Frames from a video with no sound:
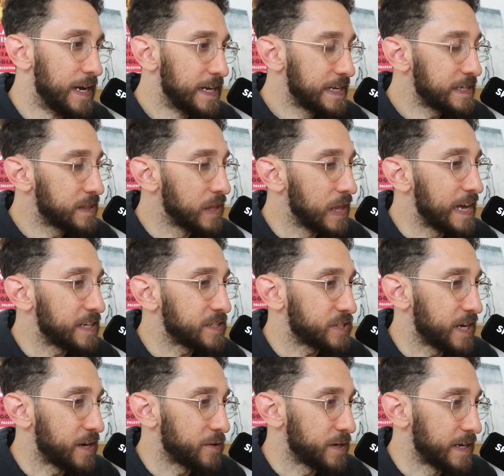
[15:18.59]
He'd lash
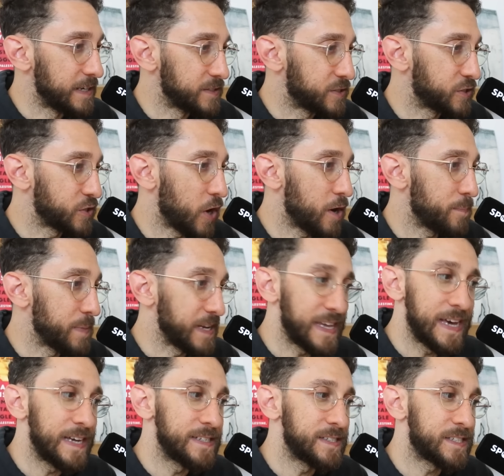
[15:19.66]
out at Sharp
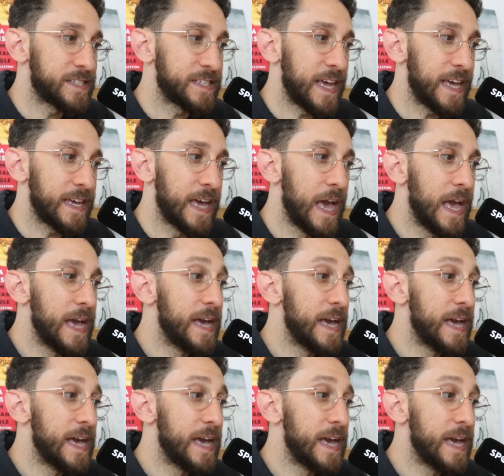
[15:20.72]
again, saying,